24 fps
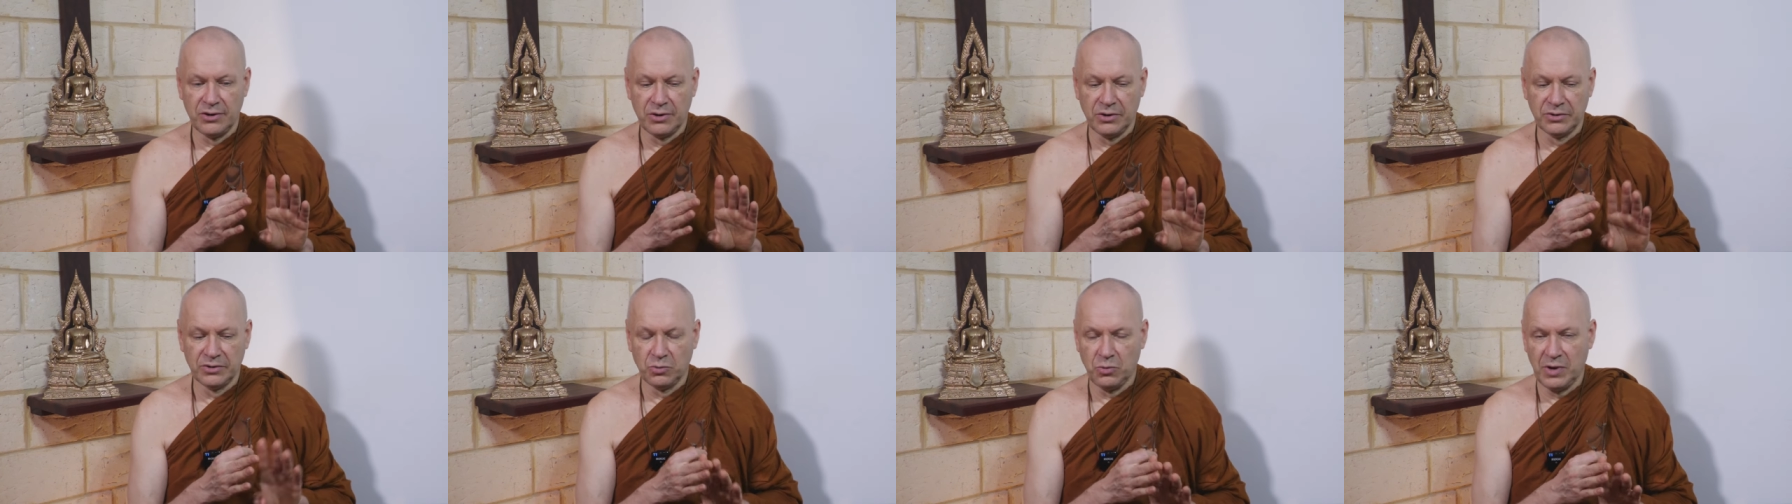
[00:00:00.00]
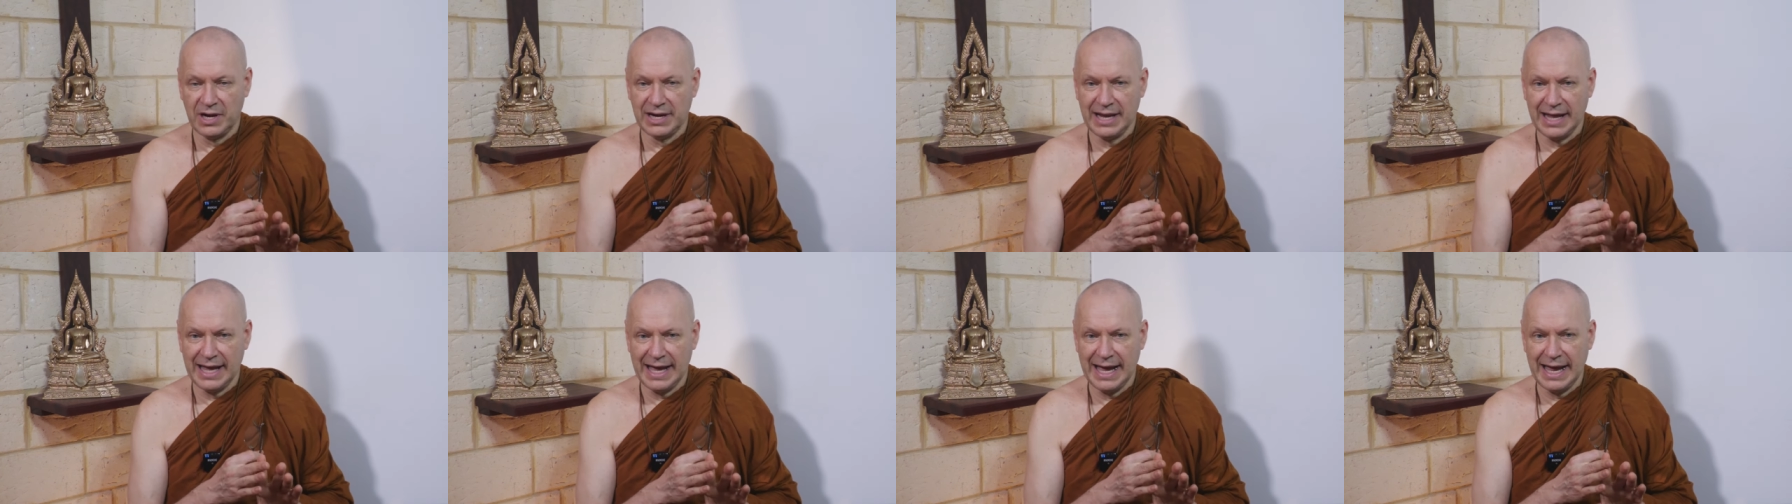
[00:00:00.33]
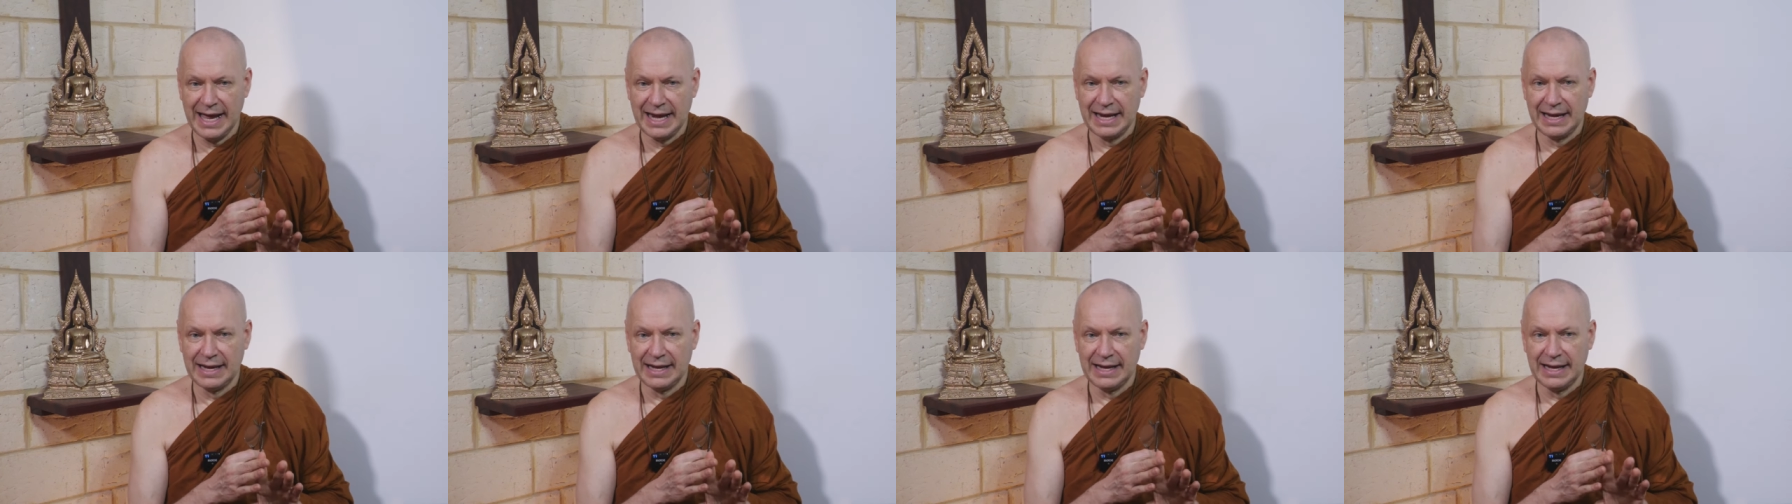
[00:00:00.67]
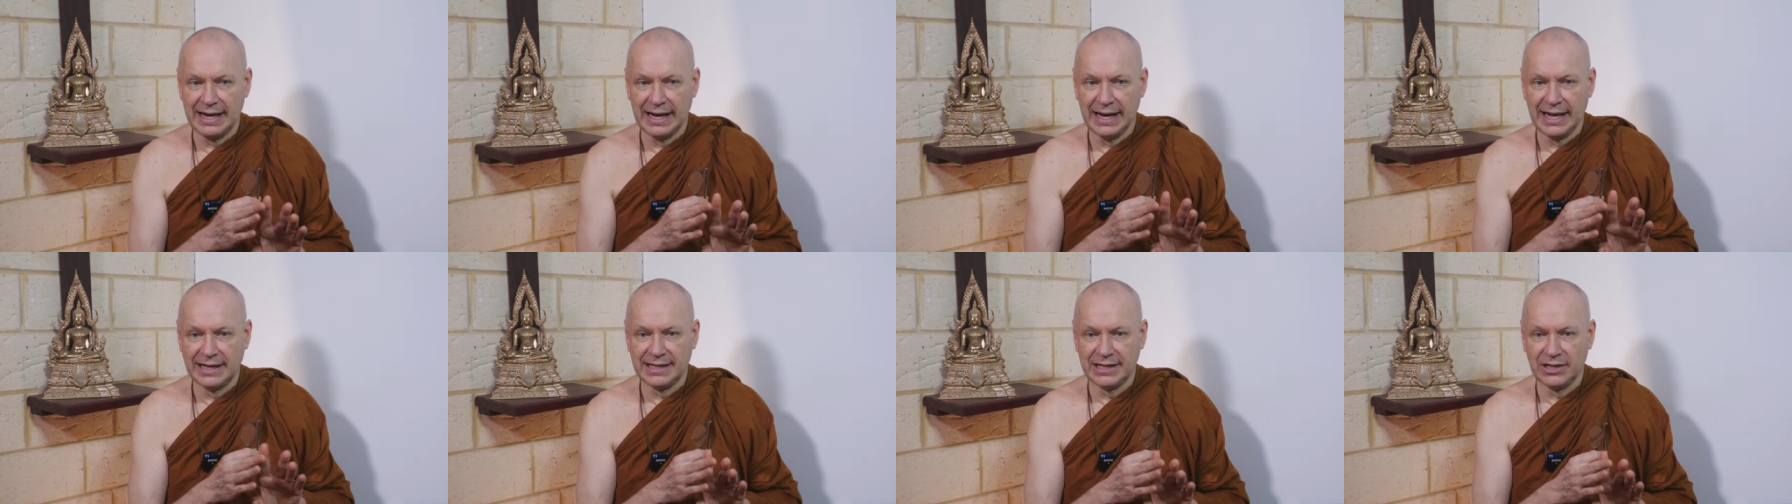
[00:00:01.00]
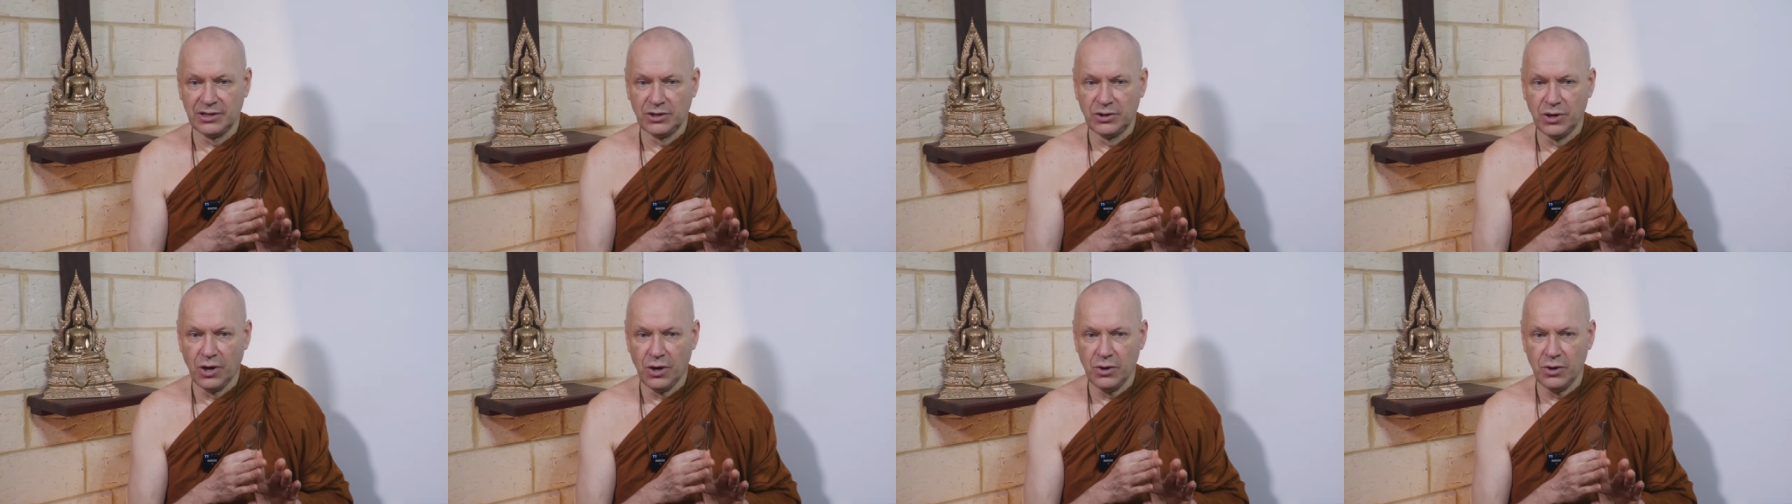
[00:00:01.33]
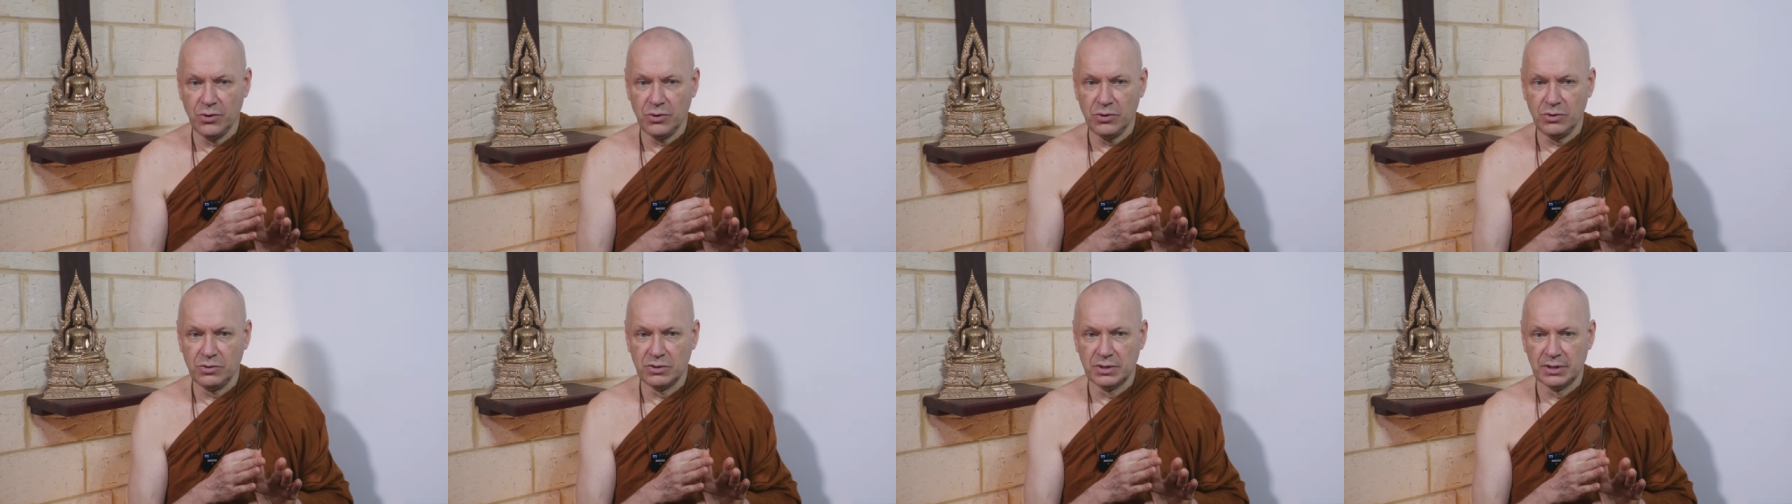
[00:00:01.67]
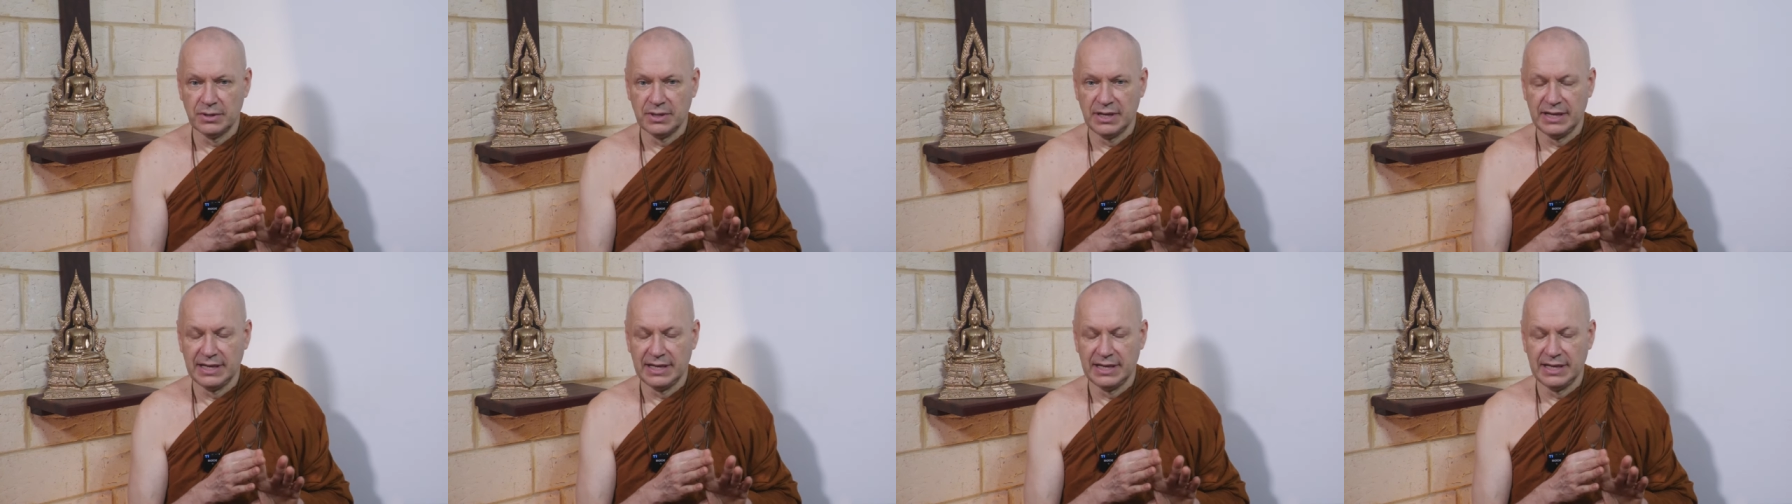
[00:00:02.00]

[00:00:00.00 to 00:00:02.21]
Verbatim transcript: on the one hand, letting go.